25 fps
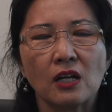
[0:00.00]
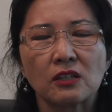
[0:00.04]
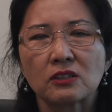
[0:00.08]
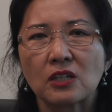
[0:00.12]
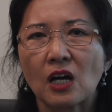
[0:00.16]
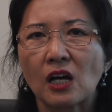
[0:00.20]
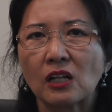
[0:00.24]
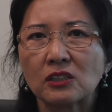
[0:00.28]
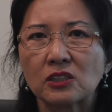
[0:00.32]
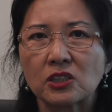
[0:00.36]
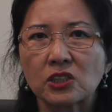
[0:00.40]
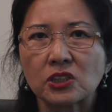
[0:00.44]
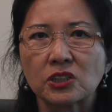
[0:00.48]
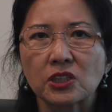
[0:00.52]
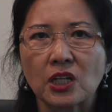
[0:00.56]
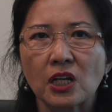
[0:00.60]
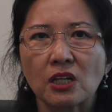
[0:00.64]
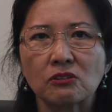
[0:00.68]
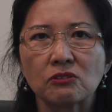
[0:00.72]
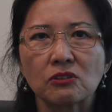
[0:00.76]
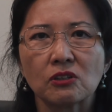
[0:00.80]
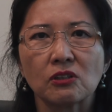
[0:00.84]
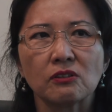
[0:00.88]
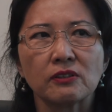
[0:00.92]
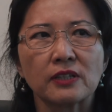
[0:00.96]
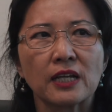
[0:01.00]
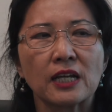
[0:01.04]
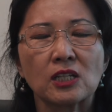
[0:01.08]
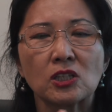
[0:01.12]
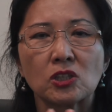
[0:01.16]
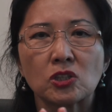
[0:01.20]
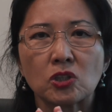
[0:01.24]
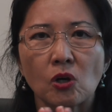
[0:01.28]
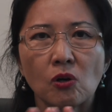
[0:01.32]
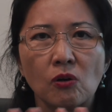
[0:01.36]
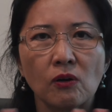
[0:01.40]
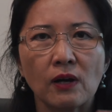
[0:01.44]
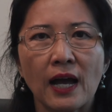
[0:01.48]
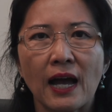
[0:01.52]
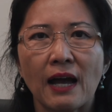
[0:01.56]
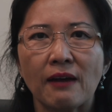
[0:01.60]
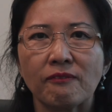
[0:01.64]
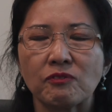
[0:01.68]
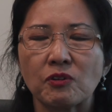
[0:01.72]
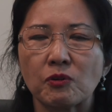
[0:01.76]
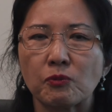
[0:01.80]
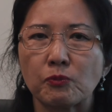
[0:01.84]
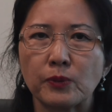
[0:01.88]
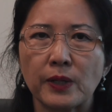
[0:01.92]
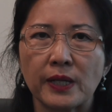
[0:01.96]
Dollar General, they don't
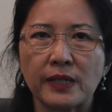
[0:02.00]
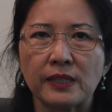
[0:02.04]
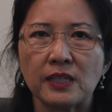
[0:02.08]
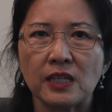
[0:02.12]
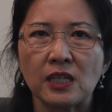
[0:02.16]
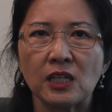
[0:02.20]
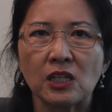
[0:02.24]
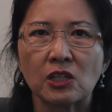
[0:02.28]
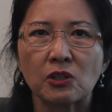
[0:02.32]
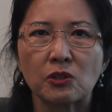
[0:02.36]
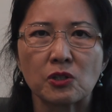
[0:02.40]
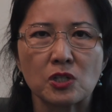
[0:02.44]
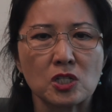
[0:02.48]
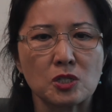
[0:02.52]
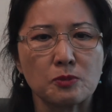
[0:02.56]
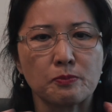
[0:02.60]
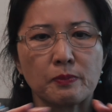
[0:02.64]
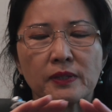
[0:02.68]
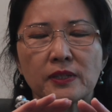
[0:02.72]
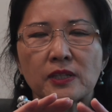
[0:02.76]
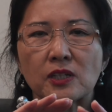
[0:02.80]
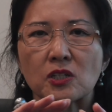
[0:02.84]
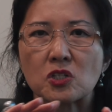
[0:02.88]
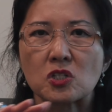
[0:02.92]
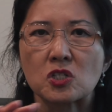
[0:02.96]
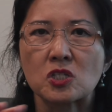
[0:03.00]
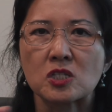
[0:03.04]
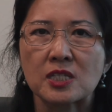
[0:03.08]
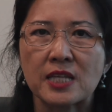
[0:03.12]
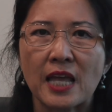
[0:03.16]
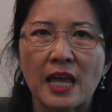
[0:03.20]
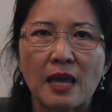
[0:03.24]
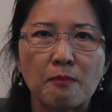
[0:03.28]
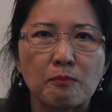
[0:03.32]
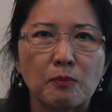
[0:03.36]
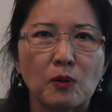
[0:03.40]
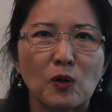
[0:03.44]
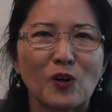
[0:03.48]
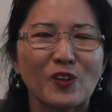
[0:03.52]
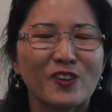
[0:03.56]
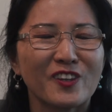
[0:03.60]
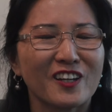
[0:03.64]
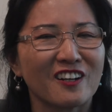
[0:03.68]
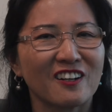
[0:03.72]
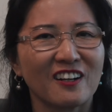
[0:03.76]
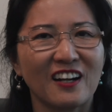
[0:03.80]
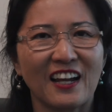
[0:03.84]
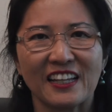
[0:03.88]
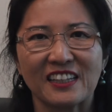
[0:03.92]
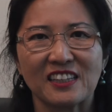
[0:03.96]
have the rent increase, but they're stable.
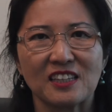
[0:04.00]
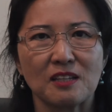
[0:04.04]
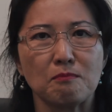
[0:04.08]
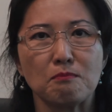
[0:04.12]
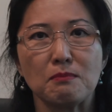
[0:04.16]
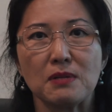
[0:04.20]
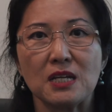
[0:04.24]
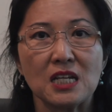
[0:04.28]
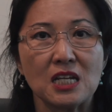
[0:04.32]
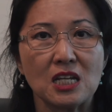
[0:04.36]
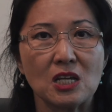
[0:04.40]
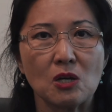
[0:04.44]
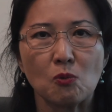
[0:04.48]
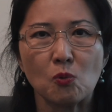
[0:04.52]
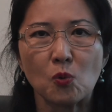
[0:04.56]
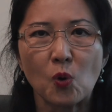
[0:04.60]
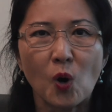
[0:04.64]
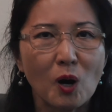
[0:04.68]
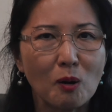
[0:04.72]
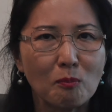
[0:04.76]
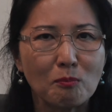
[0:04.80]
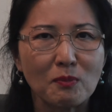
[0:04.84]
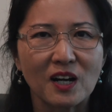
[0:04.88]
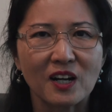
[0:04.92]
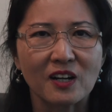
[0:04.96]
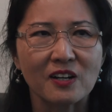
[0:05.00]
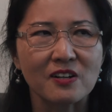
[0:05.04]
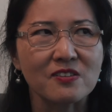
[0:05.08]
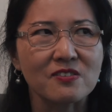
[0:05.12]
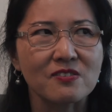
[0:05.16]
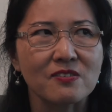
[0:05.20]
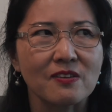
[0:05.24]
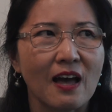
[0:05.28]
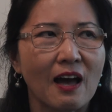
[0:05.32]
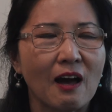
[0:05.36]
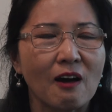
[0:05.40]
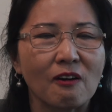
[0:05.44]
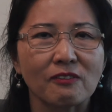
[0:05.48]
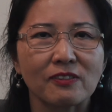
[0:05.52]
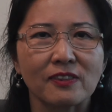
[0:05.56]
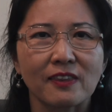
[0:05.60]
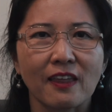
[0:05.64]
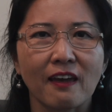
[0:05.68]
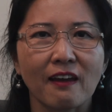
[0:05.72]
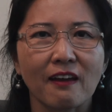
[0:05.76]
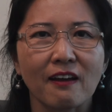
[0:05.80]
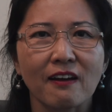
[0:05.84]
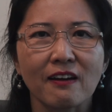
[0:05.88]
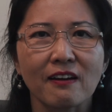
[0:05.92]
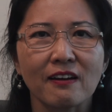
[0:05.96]
They're like the mini Walmarts out
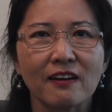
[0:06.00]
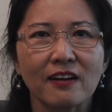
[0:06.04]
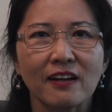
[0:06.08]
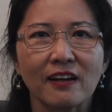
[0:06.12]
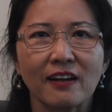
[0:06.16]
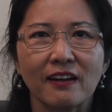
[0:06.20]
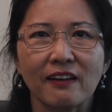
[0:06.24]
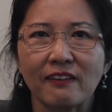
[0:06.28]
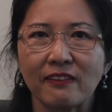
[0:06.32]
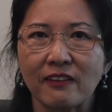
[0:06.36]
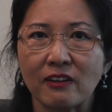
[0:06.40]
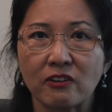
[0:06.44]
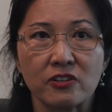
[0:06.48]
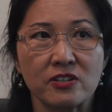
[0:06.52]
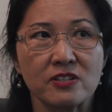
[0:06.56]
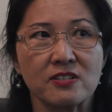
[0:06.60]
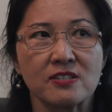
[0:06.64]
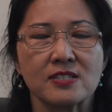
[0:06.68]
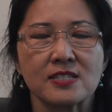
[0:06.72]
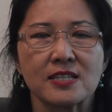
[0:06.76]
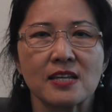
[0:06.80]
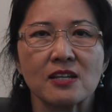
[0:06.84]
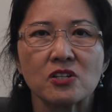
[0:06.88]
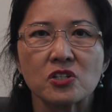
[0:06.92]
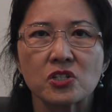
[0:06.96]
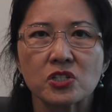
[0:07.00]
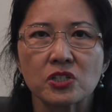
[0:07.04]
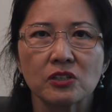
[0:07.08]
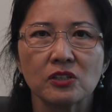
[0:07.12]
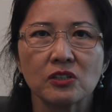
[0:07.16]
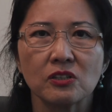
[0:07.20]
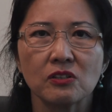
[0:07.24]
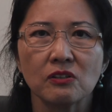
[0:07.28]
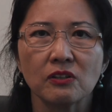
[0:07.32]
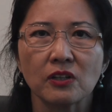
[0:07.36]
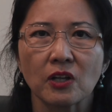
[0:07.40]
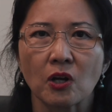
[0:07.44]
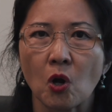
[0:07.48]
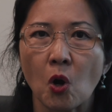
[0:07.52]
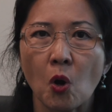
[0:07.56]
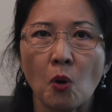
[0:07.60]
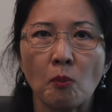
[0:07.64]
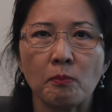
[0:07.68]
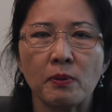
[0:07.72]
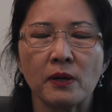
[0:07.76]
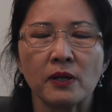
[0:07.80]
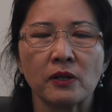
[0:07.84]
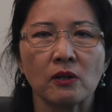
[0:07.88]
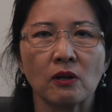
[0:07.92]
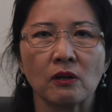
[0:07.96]
there. They're essential. They're
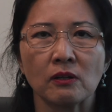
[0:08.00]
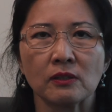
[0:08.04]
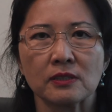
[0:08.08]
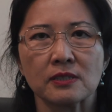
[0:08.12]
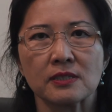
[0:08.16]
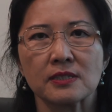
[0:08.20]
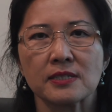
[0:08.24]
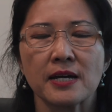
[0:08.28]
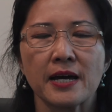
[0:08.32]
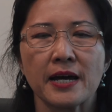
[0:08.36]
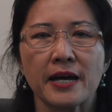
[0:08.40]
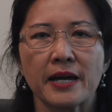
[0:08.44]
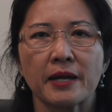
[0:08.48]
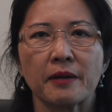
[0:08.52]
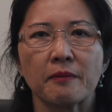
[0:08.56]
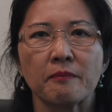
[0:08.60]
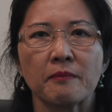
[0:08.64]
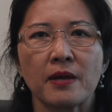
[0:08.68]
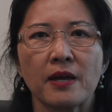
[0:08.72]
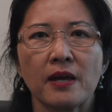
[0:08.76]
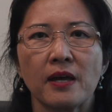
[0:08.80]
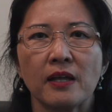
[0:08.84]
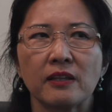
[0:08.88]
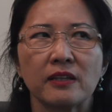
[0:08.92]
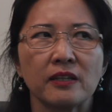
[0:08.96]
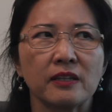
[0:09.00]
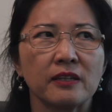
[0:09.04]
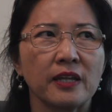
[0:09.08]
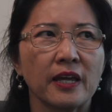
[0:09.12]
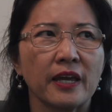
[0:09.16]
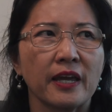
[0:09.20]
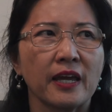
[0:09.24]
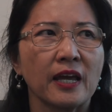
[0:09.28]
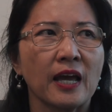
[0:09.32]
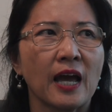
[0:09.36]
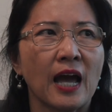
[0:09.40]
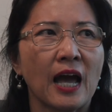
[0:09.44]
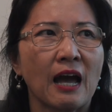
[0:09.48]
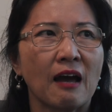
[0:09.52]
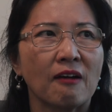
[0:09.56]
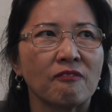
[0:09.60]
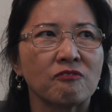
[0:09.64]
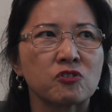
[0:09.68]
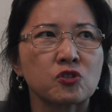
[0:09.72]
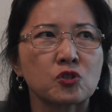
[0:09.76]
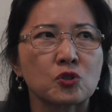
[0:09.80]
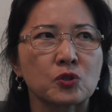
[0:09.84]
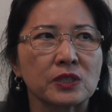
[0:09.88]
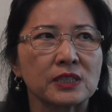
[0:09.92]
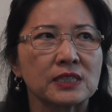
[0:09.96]
open all the time. They have
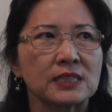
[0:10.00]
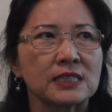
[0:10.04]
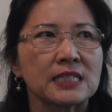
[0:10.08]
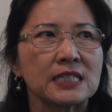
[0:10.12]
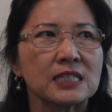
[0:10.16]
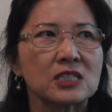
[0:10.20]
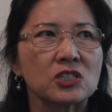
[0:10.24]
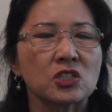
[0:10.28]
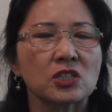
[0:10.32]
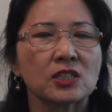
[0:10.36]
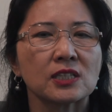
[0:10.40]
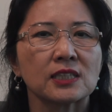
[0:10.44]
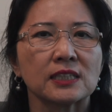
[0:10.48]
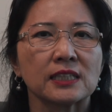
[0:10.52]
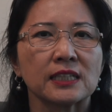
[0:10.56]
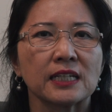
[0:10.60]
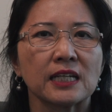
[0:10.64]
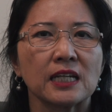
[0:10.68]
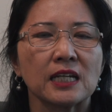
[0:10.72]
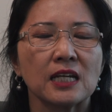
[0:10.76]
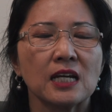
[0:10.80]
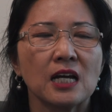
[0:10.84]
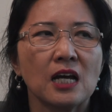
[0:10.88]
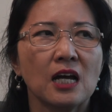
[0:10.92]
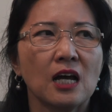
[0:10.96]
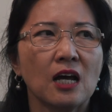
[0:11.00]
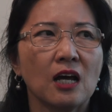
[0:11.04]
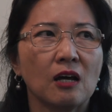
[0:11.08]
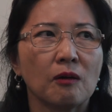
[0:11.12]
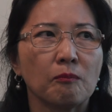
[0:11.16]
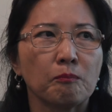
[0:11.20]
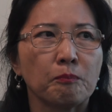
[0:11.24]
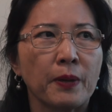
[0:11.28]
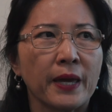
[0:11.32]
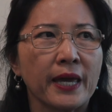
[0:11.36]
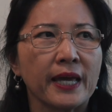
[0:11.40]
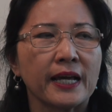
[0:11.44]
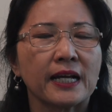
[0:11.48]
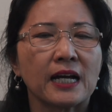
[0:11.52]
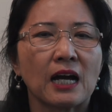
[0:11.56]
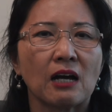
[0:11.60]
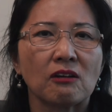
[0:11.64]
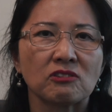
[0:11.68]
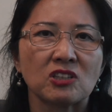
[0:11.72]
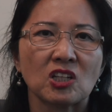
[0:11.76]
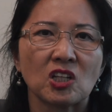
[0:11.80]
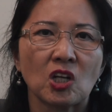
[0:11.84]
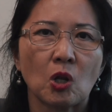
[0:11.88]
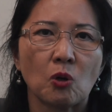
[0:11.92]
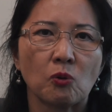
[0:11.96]
strategically picked
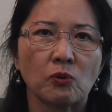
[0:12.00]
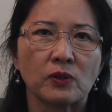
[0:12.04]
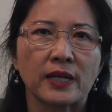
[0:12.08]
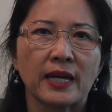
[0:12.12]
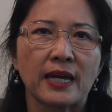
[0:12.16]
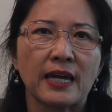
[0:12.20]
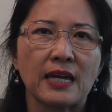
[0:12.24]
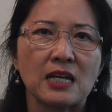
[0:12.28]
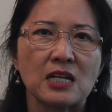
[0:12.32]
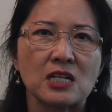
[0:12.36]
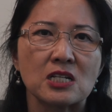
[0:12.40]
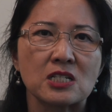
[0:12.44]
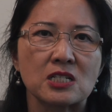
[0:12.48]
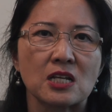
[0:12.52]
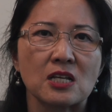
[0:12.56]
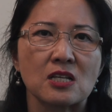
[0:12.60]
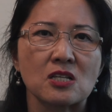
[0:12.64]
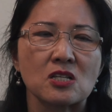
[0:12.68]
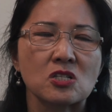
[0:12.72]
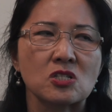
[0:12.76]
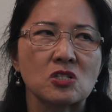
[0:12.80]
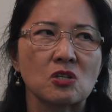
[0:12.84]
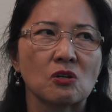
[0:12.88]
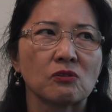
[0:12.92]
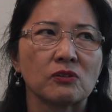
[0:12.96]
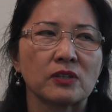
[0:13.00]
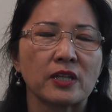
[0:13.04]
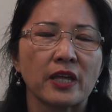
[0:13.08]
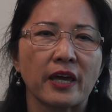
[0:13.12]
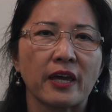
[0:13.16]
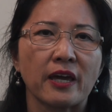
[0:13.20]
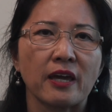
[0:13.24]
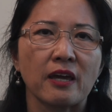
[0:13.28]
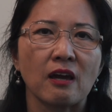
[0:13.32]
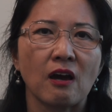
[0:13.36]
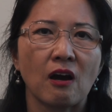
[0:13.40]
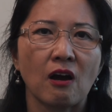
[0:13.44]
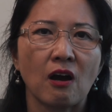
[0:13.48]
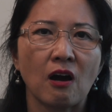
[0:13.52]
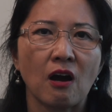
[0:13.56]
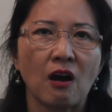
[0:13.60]
out the location, so they